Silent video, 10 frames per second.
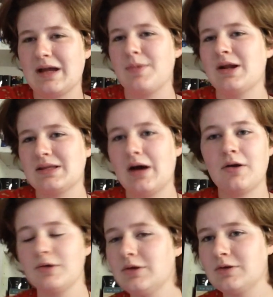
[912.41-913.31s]
I mean, it's on
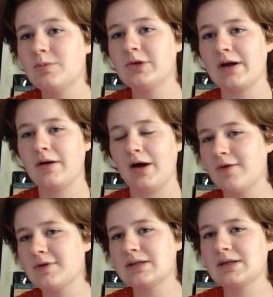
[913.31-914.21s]
our YouTube channel,
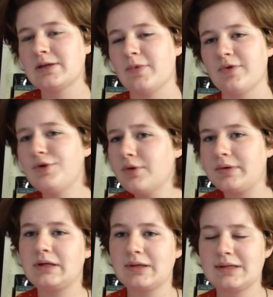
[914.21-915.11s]
obviously, but if you don't
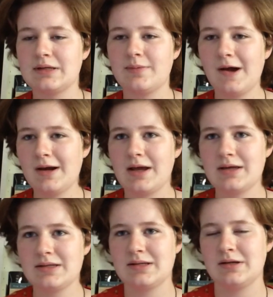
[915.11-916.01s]
like to listen to
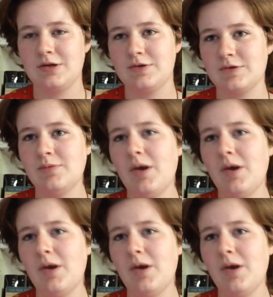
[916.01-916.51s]
podcasts on YouTube,